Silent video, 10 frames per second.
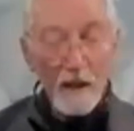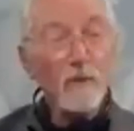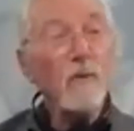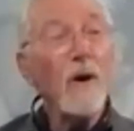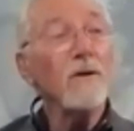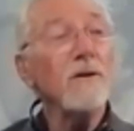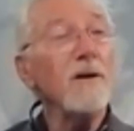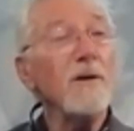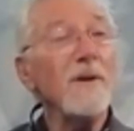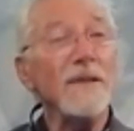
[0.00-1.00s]

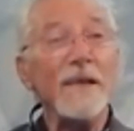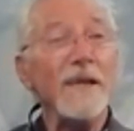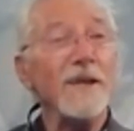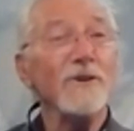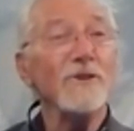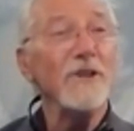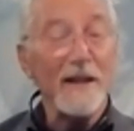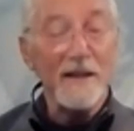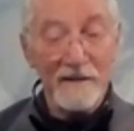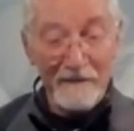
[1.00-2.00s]
Welcome and
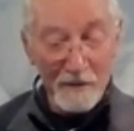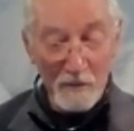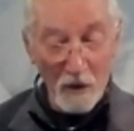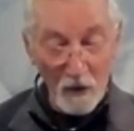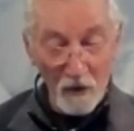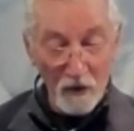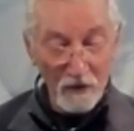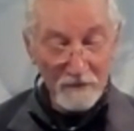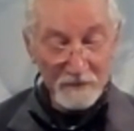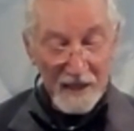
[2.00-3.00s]
entertain them
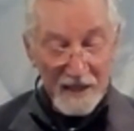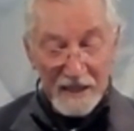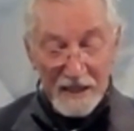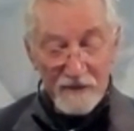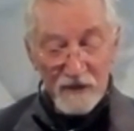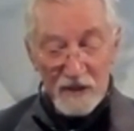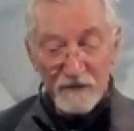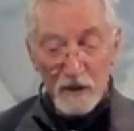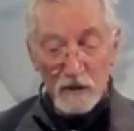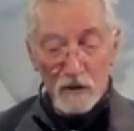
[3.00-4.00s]
all, even
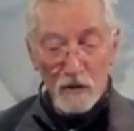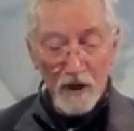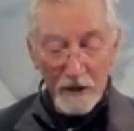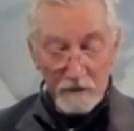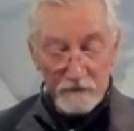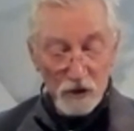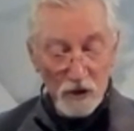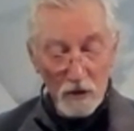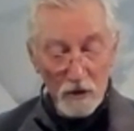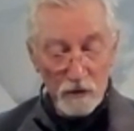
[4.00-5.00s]
if they're a crowd of
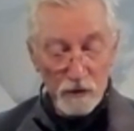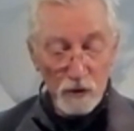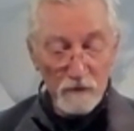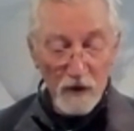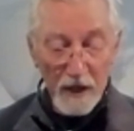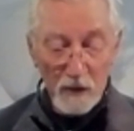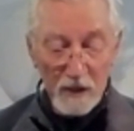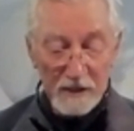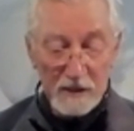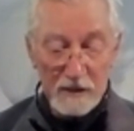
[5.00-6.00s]
sorrows who
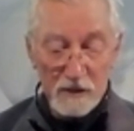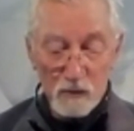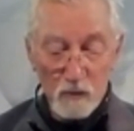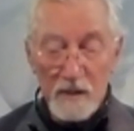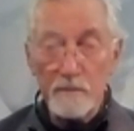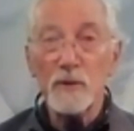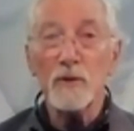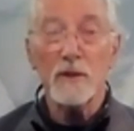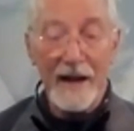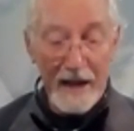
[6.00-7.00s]
violently sweep
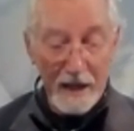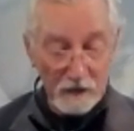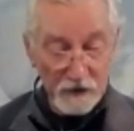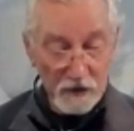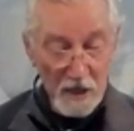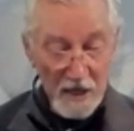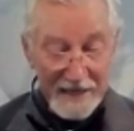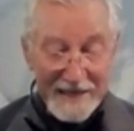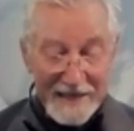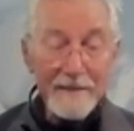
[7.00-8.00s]
your house
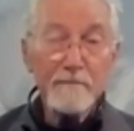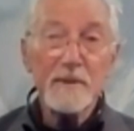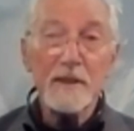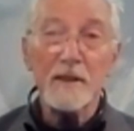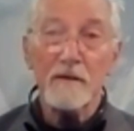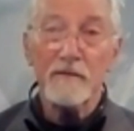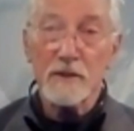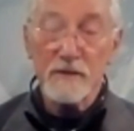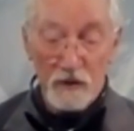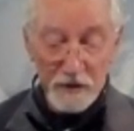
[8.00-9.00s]
empty of
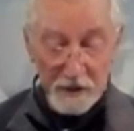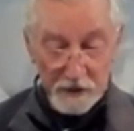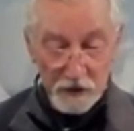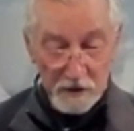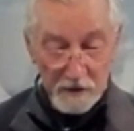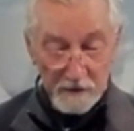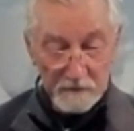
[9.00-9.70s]
its furniture.